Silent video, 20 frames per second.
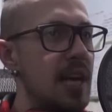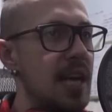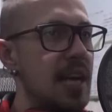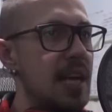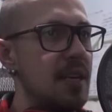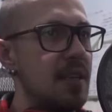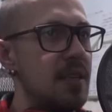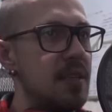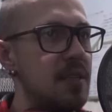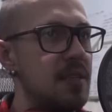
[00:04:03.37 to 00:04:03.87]

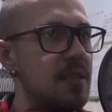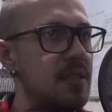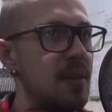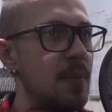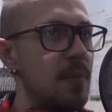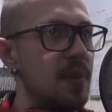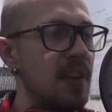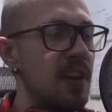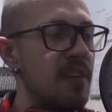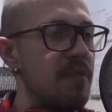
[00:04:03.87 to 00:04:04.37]
is
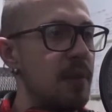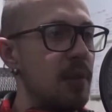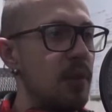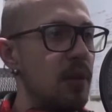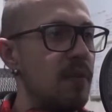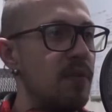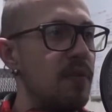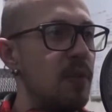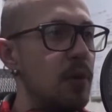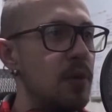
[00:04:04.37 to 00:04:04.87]
something I've been
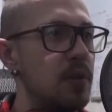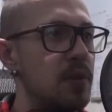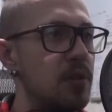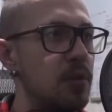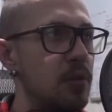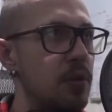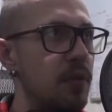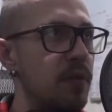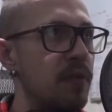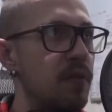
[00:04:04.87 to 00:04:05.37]
looking forward
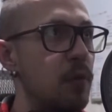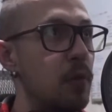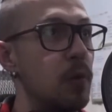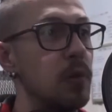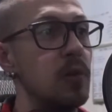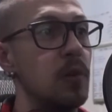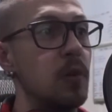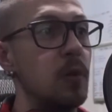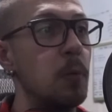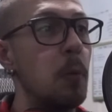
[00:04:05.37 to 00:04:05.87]
to for a
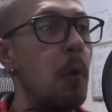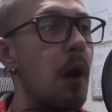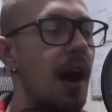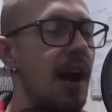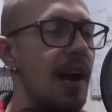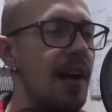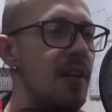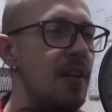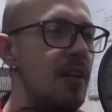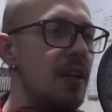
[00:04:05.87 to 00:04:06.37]
little
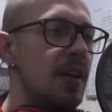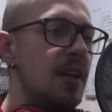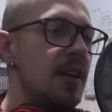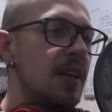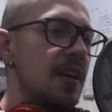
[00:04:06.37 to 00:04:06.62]
while.